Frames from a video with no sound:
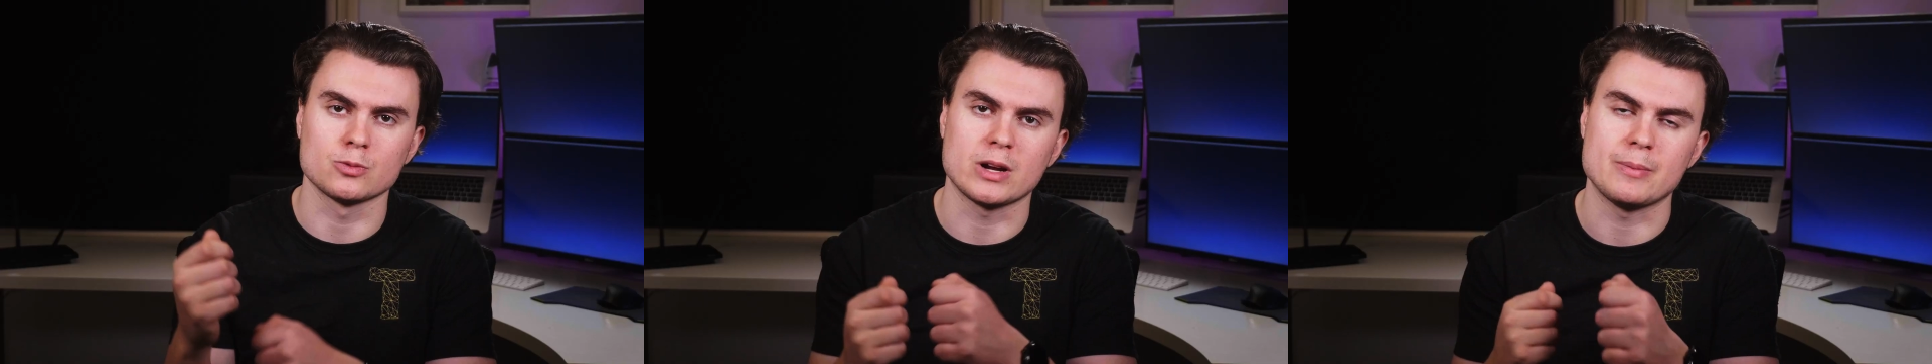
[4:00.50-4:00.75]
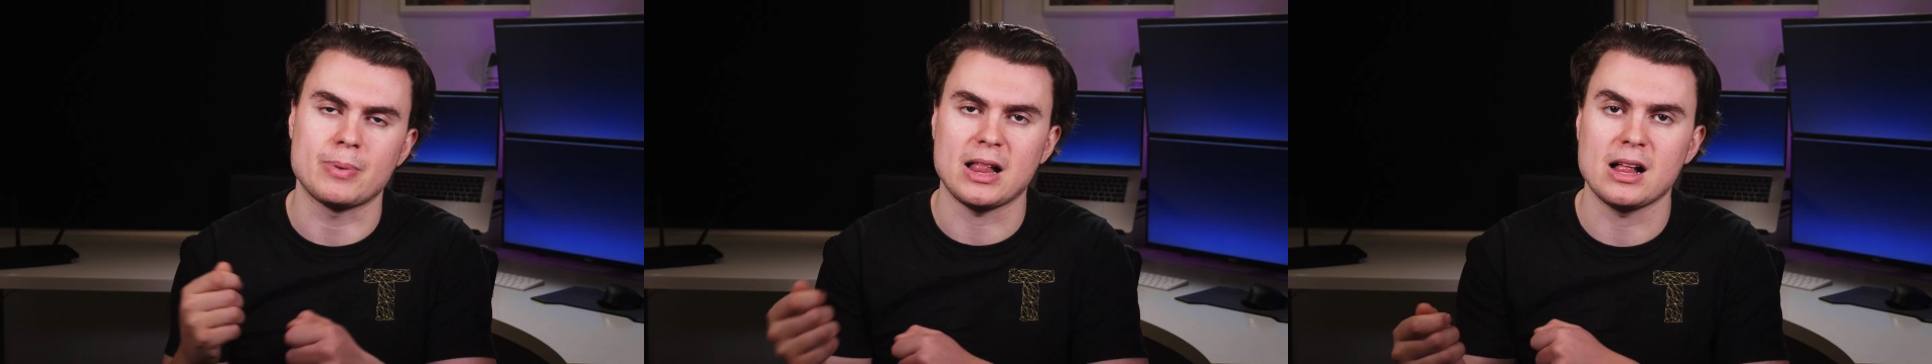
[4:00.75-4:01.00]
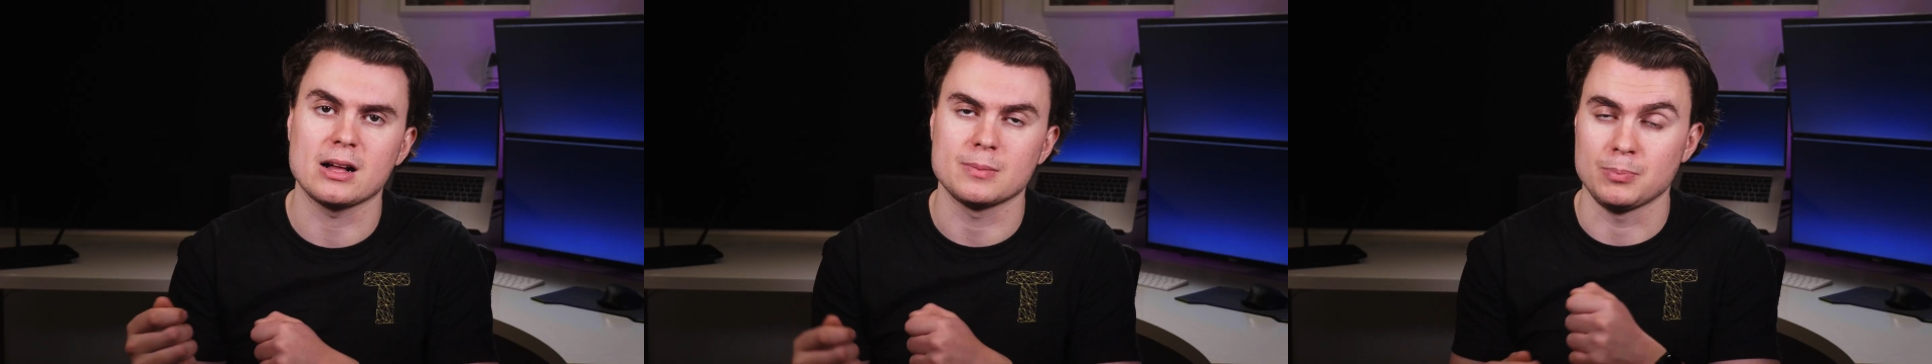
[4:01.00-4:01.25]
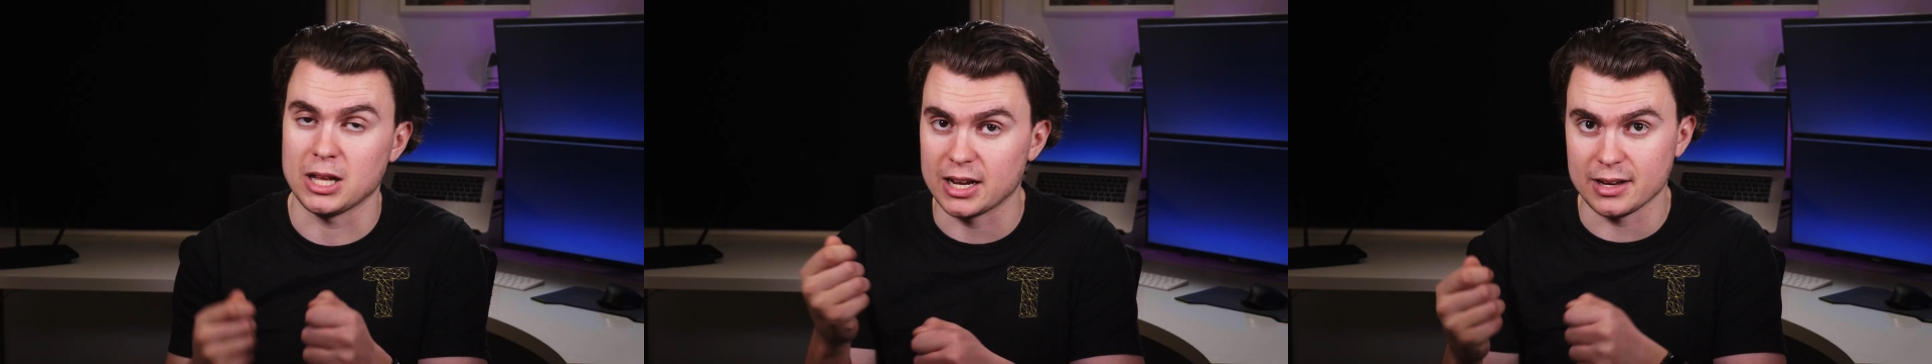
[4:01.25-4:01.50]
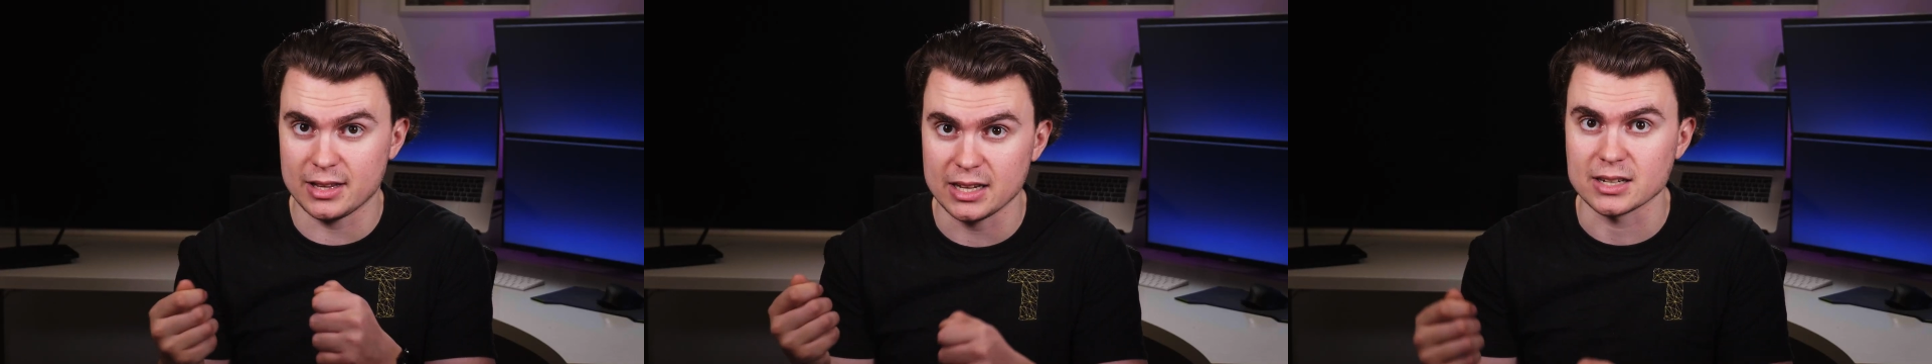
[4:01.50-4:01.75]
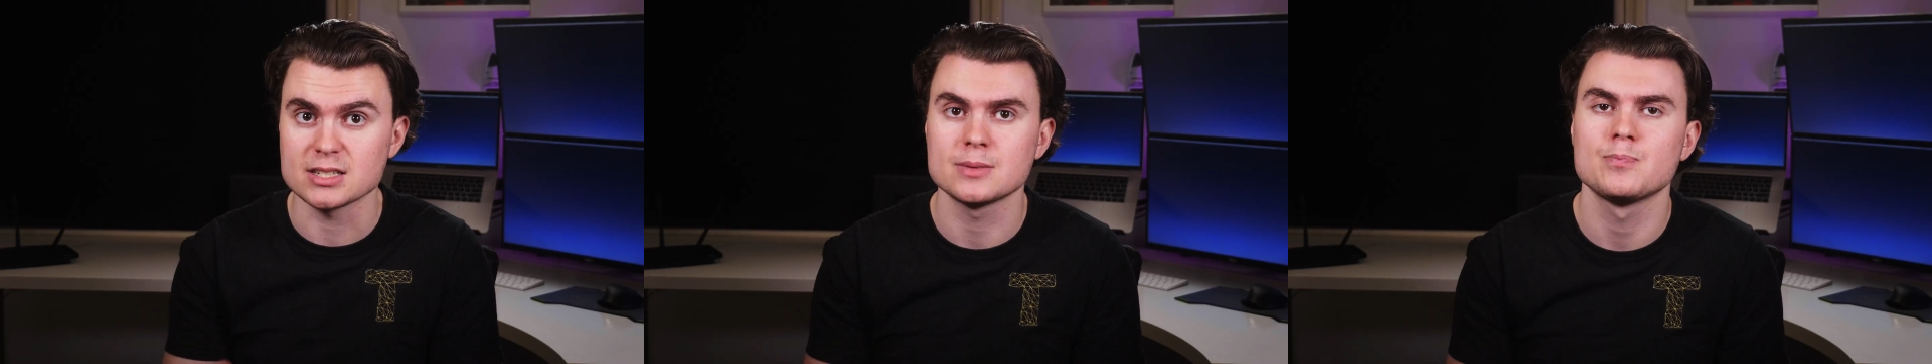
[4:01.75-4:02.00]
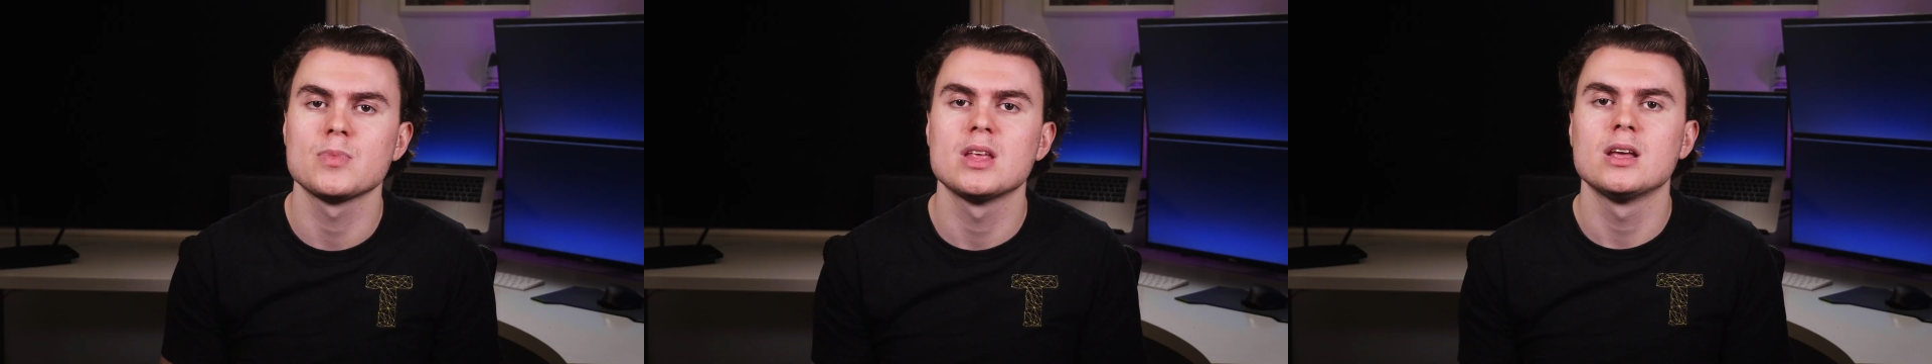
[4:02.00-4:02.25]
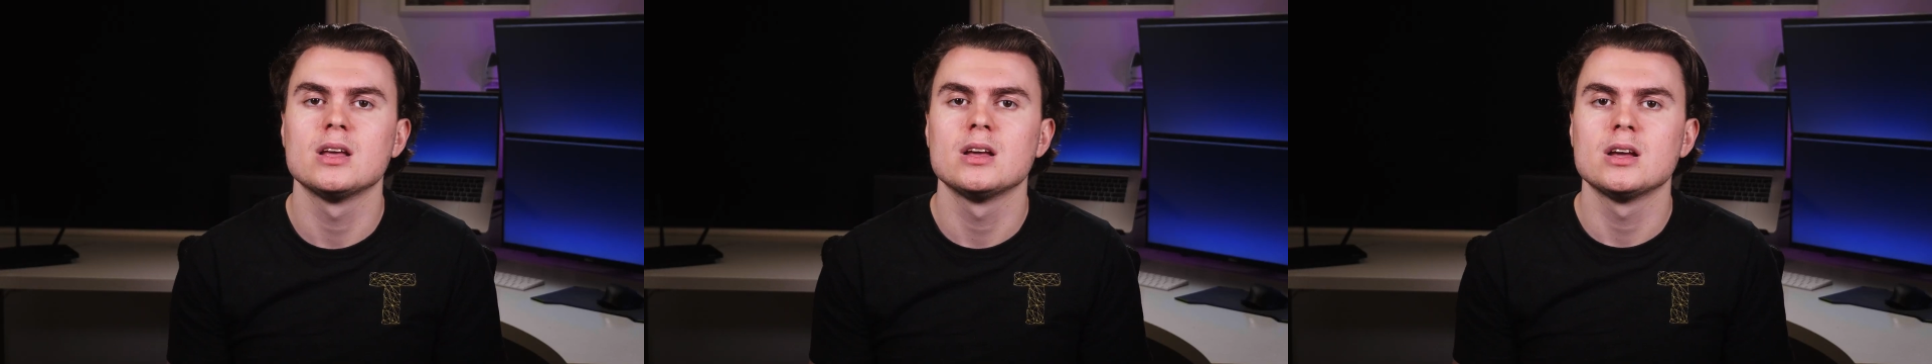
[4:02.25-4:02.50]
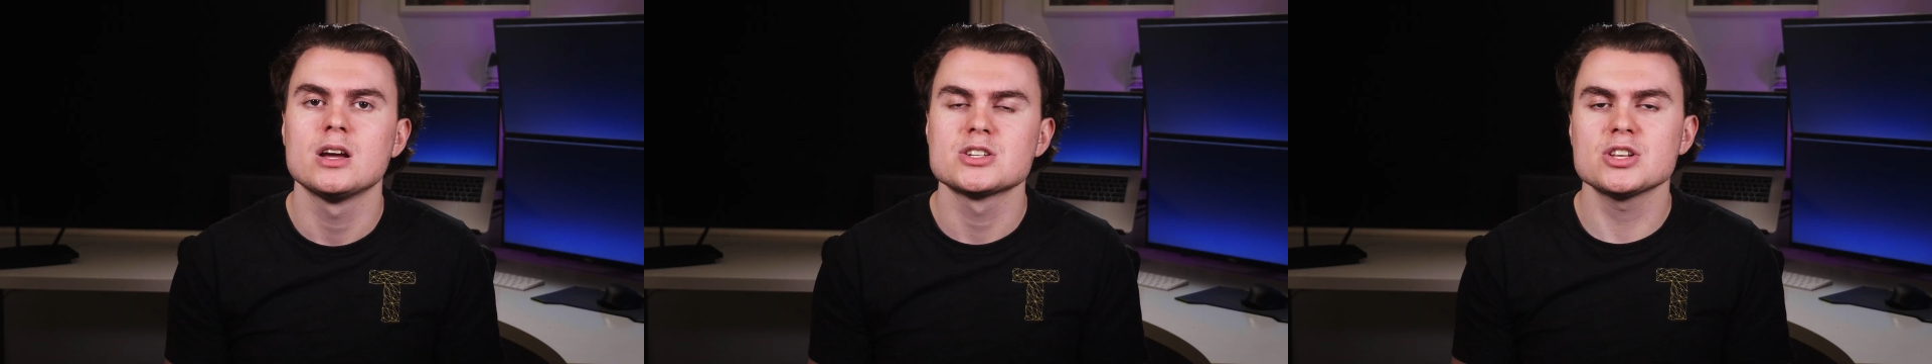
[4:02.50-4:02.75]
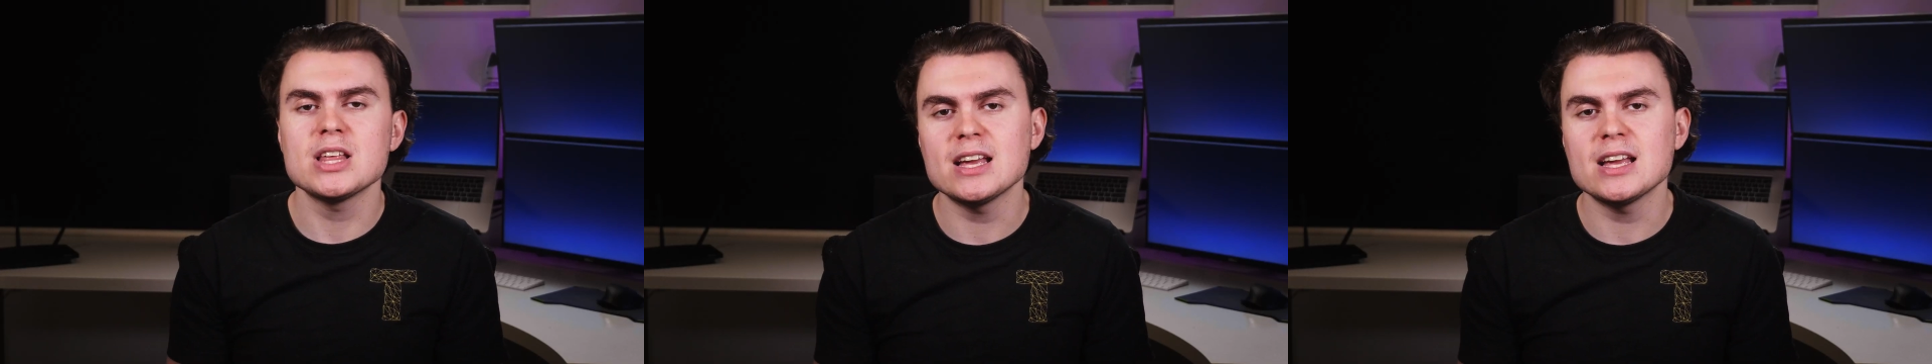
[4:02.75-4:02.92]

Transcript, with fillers: re-plugging things. So